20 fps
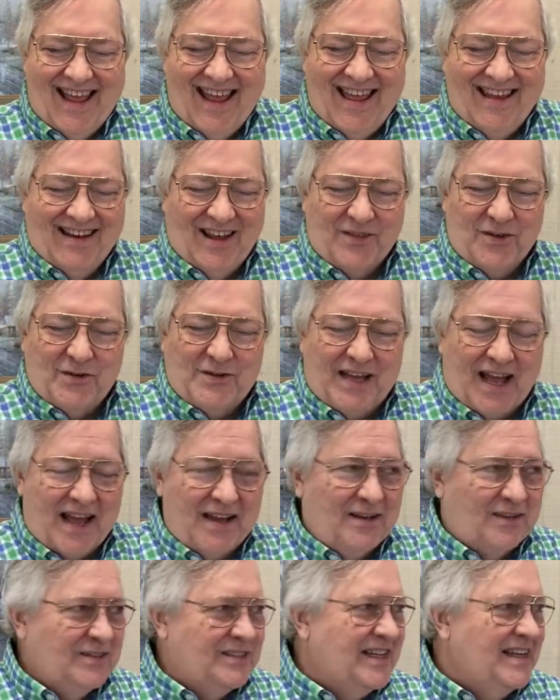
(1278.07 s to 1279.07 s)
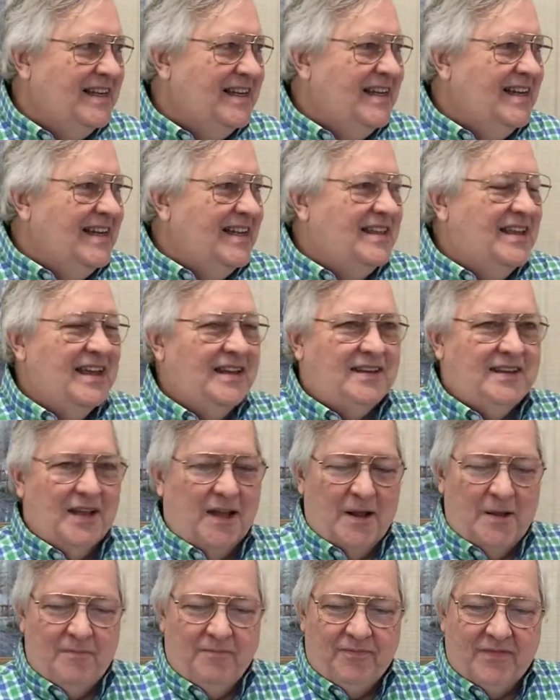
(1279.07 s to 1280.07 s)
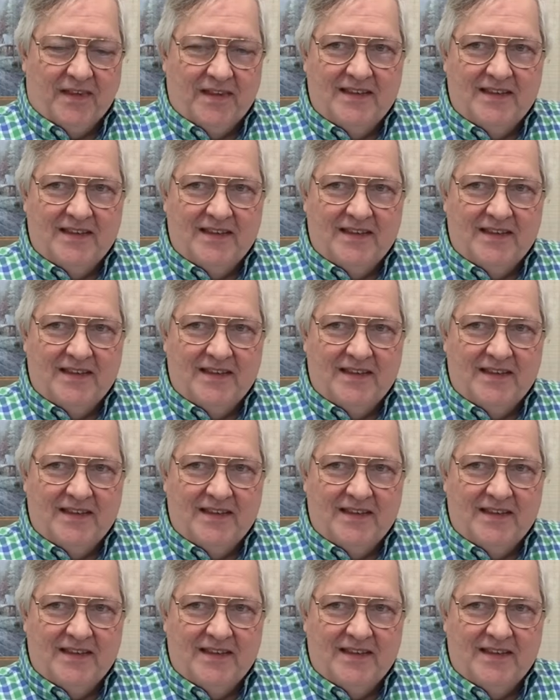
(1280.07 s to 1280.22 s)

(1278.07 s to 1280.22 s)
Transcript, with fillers: and other titles that um,